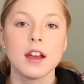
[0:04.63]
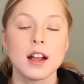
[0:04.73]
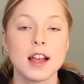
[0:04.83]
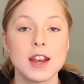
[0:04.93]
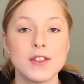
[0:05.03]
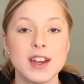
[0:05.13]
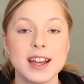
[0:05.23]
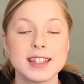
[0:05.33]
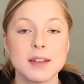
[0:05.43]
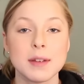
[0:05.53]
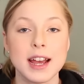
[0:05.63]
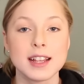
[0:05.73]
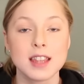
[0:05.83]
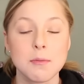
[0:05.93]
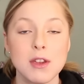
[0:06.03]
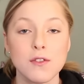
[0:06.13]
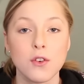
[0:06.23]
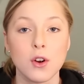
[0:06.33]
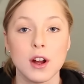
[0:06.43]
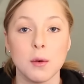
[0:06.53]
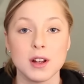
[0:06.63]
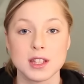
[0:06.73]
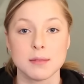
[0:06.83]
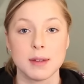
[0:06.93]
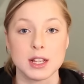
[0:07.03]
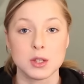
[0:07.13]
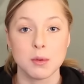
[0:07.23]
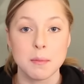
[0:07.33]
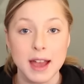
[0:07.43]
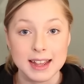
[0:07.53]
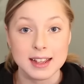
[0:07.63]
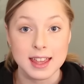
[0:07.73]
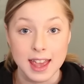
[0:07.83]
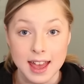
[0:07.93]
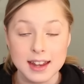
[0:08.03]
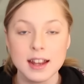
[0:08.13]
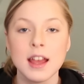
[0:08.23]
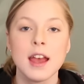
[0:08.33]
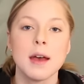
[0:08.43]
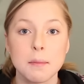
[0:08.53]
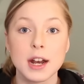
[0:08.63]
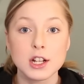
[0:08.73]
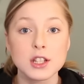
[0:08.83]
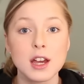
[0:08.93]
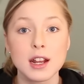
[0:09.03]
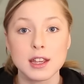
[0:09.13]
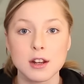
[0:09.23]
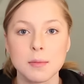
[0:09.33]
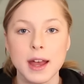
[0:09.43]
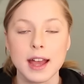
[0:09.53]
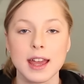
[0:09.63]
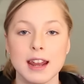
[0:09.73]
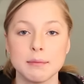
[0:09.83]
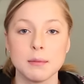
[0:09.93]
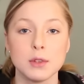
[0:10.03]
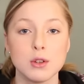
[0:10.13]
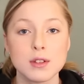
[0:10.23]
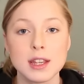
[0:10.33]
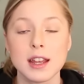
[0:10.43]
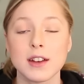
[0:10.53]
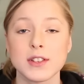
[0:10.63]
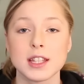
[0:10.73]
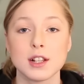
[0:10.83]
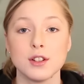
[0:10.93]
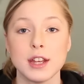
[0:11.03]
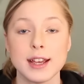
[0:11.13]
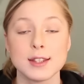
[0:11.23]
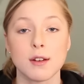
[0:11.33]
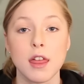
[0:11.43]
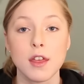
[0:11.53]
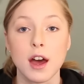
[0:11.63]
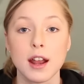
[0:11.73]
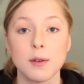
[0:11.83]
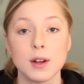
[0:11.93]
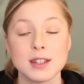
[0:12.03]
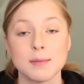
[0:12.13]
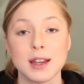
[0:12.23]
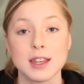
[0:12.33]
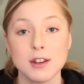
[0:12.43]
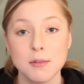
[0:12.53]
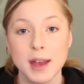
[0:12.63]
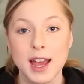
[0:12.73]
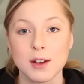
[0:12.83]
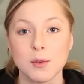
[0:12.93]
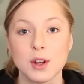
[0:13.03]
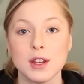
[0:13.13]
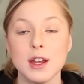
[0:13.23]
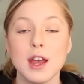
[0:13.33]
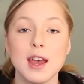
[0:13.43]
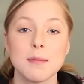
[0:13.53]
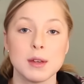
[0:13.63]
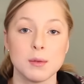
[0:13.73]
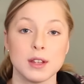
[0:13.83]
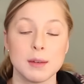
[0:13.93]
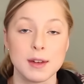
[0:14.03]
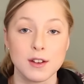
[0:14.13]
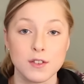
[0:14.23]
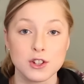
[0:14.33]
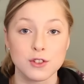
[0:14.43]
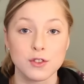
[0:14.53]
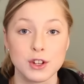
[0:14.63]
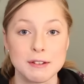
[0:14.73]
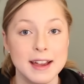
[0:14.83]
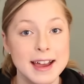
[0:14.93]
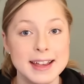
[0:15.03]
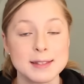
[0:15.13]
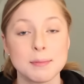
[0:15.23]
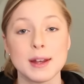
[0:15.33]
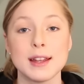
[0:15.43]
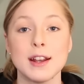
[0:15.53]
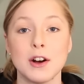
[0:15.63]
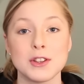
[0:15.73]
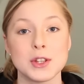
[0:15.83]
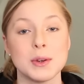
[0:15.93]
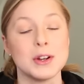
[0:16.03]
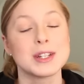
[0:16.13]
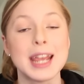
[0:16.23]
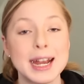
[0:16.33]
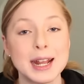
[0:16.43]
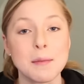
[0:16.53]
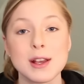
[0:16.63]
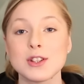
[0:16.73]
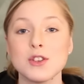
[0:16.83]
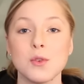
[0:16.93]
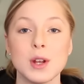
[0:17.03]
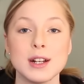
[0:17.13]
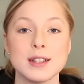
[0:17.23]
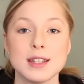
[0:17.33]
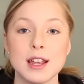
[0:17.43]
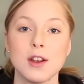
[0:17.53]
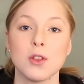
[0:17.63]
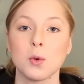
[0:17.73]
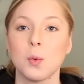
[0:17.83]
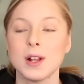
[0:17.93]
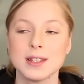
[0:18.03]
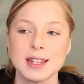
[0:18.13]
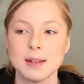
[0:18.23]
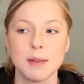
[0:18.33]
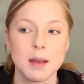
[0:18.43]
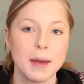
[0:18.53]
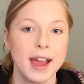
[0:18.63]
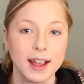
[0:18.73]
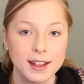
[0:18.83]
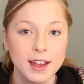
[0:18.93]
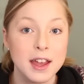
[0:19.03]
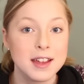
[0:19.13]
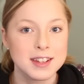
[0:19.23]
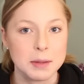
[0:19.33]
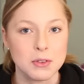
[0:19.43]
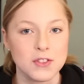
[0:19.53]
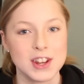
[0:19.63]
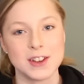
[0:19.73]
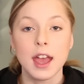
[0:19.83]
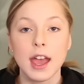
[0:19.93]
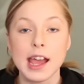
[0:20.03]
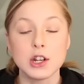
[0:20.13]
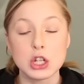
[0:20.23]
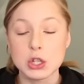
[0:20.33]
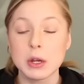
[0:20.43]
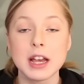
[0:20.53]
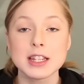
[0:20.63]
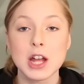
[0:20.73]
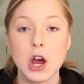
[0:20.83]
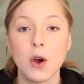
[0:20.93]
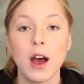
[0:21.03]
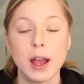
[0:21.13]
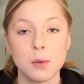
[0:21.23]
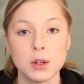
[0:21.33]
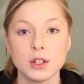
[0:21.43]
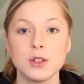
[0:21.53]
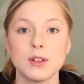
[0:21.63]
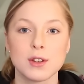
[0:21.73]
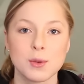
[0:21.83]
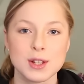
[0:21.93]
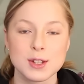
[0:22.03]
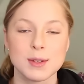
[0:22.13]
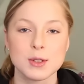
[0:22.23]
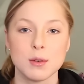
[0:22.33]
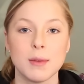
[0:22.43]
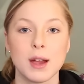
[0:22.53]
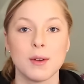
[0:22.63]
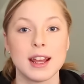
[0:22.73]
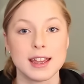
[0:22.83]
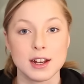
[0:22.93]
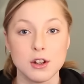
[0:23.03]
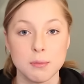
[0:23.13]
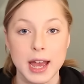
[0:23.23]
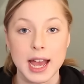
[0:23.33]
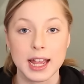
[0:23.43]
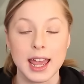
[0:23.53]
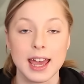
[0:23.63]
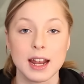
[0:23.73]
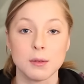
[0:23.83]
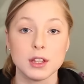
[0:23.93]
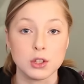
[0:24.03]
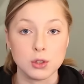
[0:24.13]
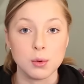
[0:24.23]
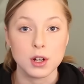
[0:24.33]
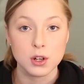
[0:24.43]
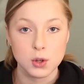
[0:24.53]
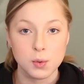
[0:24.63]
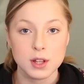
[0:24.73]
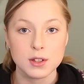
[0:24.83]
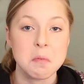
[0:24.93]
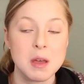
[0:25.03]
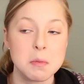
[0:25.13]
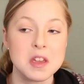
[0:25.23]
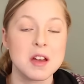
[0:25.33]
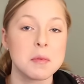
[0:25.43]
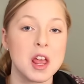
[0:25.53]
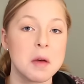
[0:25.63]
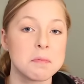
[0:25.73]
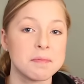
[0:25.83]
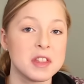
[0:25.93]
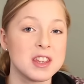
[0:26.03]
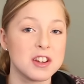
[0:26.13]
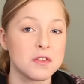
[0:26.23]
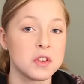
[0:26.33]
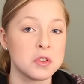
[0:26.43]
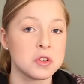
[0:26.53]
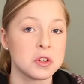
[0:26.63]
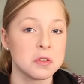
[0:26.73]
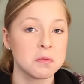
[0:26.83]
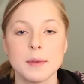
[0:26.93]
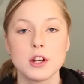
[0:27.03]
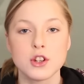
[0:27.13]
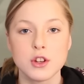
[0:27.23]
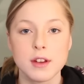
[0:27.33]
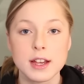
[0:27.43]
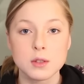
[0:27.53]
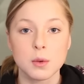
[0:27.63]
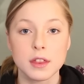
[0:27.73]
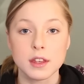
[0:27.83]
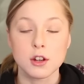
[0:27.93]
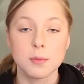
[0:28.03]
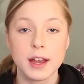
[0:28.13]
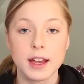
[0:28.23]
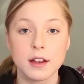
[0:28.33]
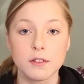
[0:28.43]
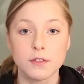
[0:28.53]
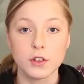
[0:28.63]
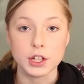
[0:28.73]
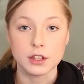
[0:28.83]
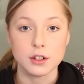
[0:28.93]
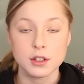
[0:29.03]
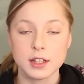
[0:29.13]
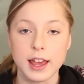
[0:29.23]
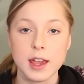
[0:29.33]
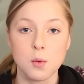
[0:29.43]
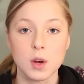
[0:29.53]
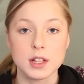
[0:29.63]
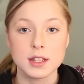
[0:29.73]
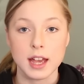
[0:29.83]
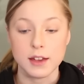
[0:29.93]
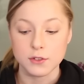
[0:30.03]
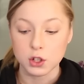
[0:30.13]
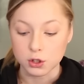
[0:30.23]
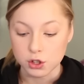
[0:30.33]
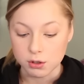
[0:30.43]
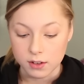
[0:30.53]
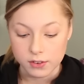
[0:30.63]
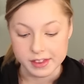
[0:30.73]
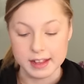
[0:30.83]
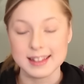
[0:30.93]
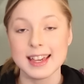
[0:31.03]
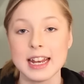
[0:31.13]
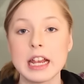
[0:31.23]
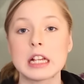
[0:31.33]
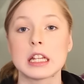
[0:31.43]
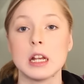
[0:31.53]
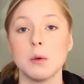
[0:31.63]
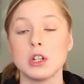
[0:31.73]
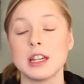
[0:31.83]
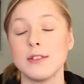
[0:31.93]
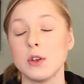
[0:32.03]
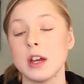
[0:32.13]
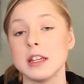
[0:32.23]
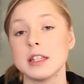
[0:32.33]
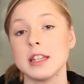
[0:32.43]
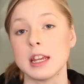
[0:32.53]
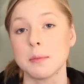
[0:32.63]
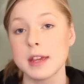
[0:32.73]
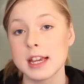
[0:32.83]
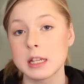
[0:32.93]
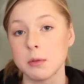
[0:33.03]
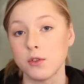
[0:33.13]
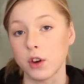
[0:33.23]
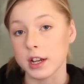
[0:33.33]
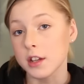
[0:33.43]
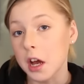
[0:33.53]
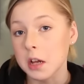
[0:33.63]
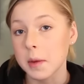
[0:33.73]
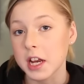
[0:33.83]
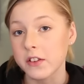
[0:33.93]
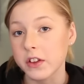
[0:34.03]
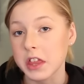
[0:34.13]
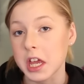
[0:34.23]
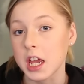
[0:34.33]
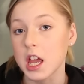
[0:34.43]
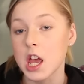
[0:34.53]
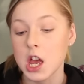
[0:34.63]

A lot of you guys have been asking me for a what's in my swim bag again, but I just got a gear bag and I've been using it every single day, so I thought a what's in my gear bag would be really beneficial for you guys, but also entertaining because you wanted to see another what's in my bag type of video. And just so you guys know, I will do another what's in my swim bag when I get a new bag, and I really do want a new one. It might be coming up in the near future. I'm going to show you guys what the gear bag fully looks like once I have told you everything that's in it, because I don't want to give you guys sneak peeks before I talk about everything.